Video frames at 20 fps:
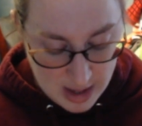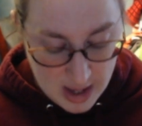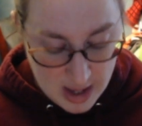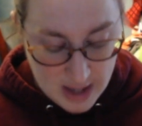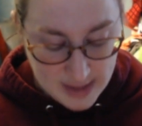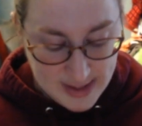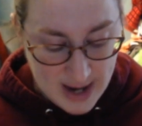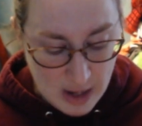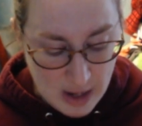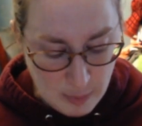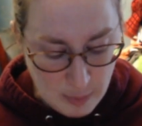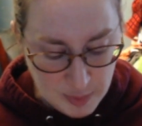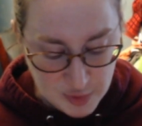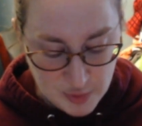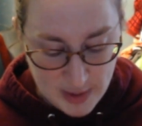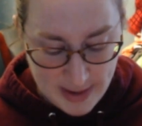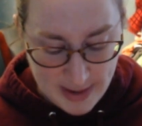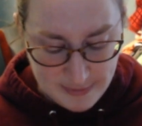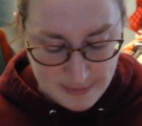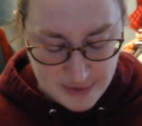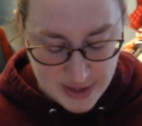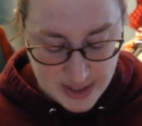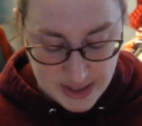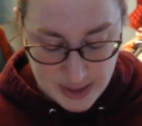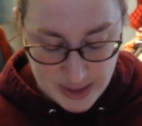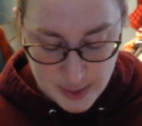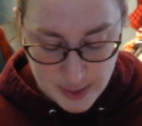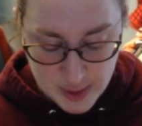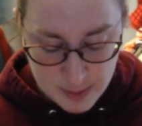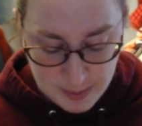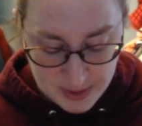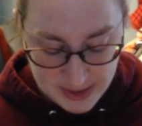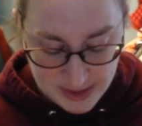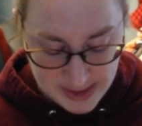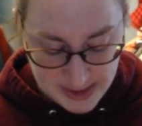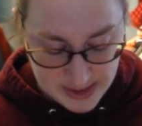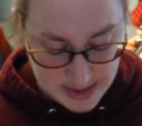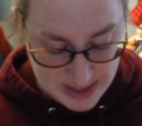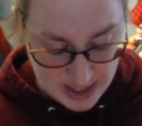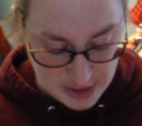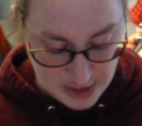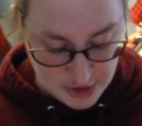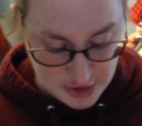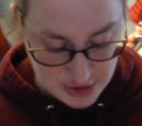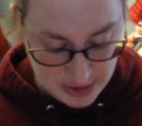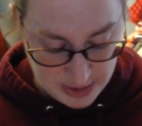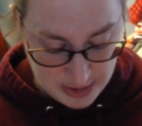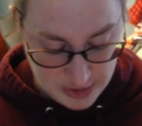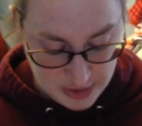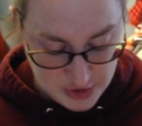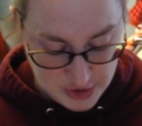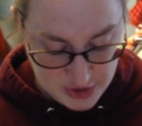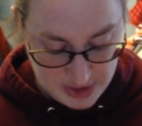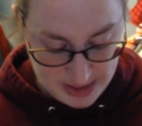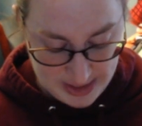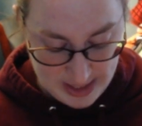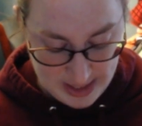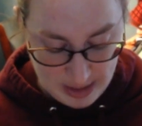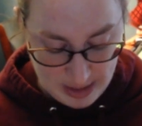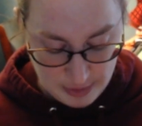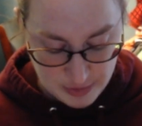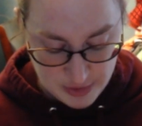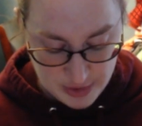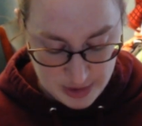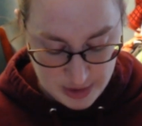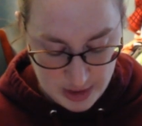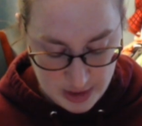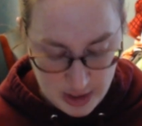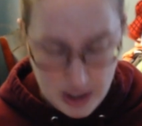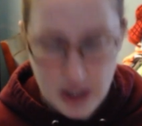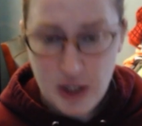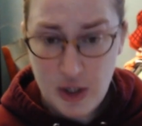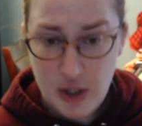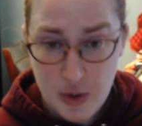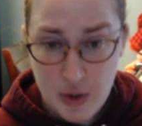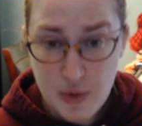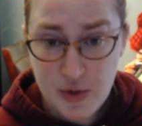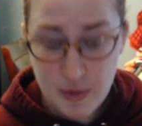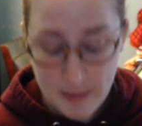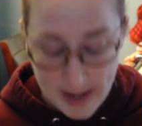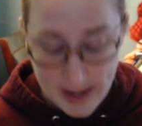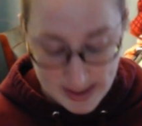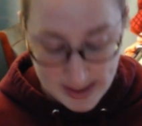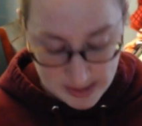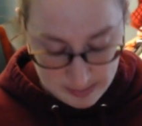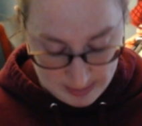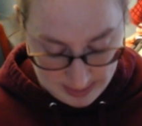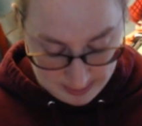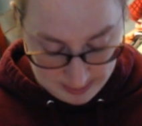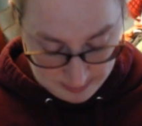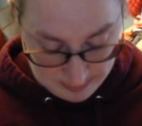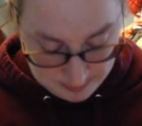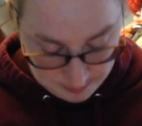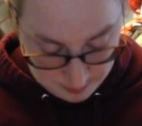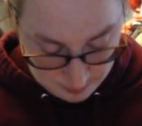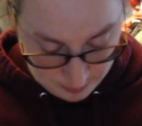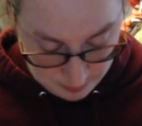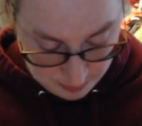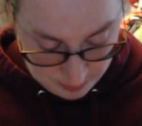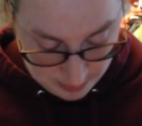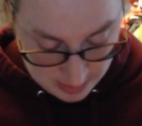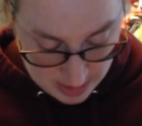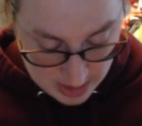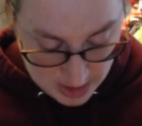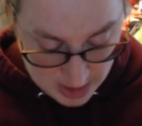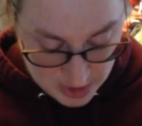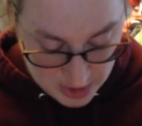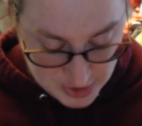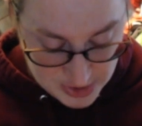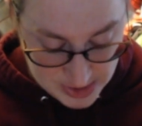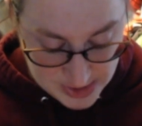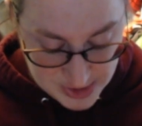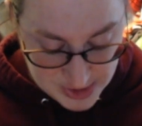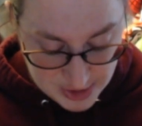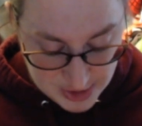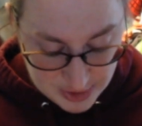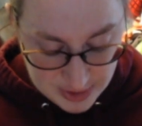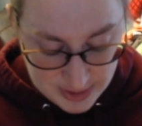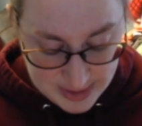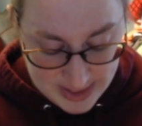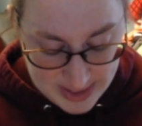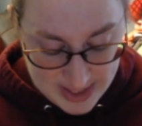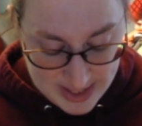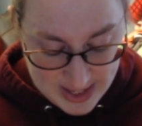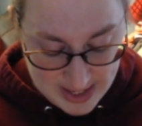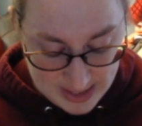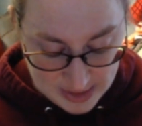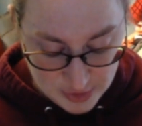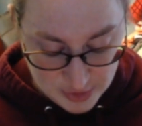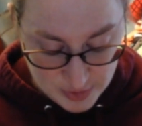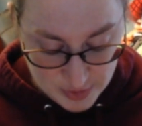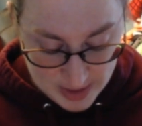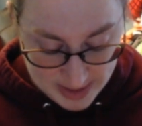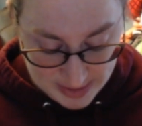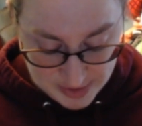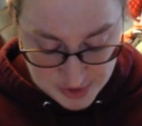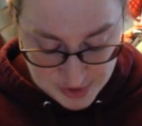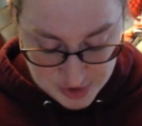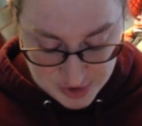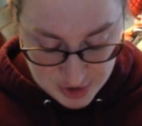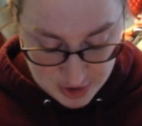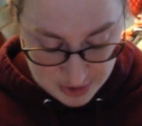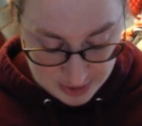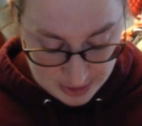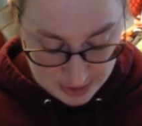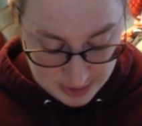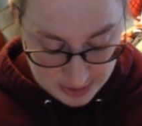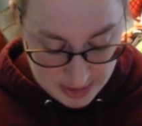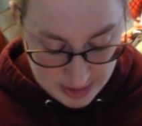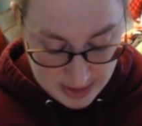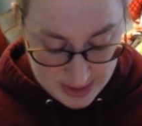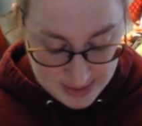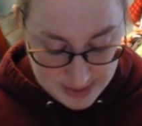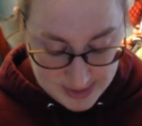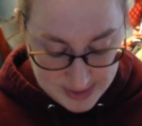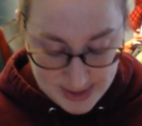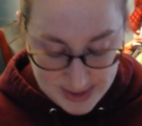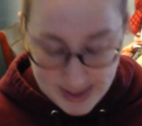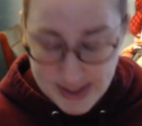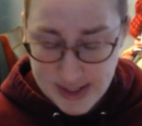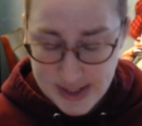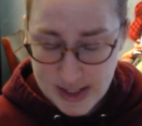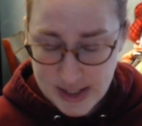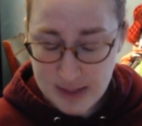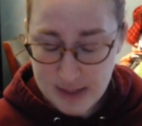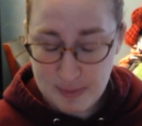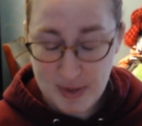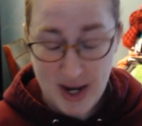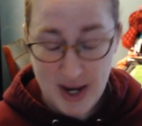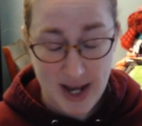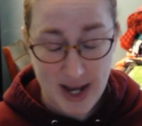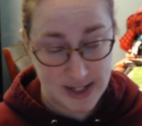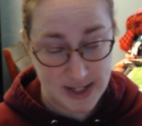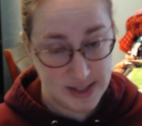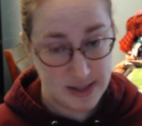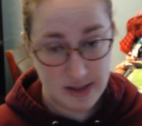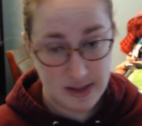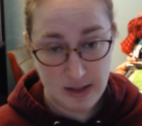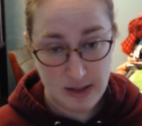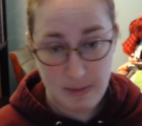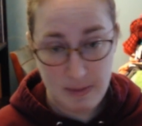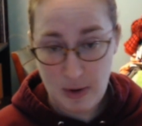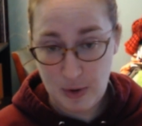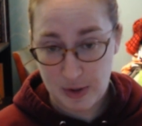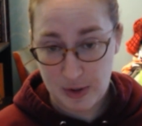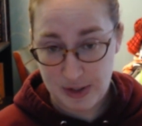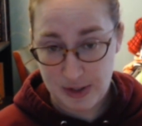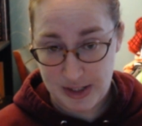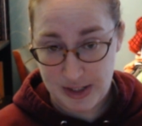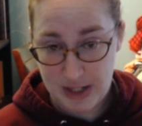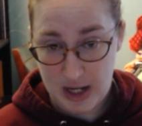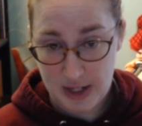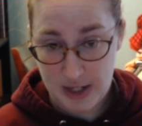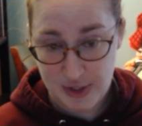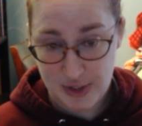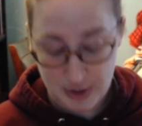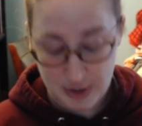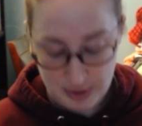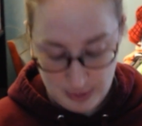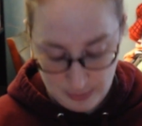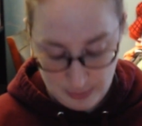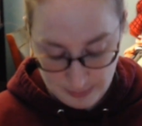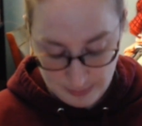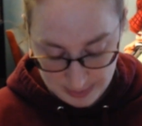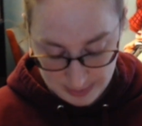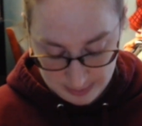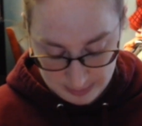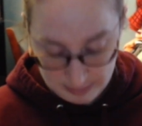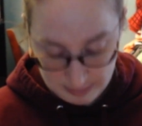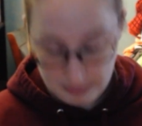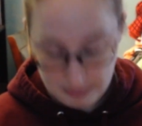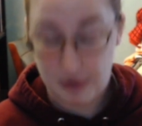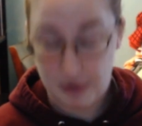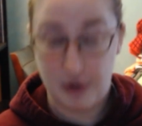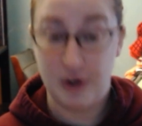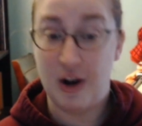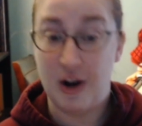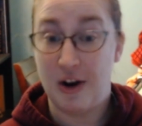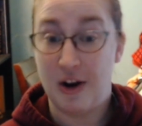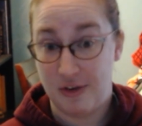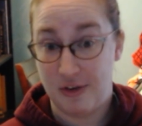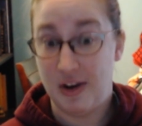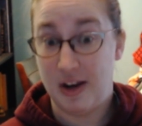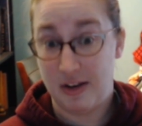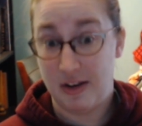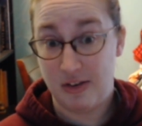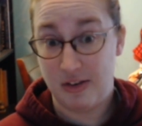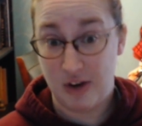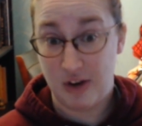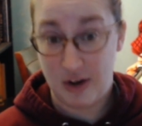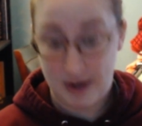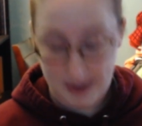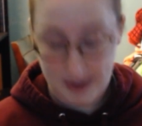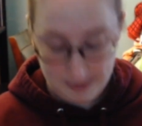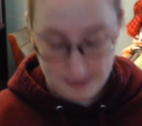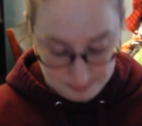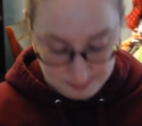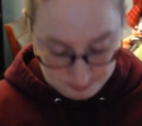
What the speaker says: "Now we'll drive to the nearest police station," she announced. "You direct me." She inserted the key and tried the starter. To Nancy's surprise, the motor did not turn over. so her car's not starting.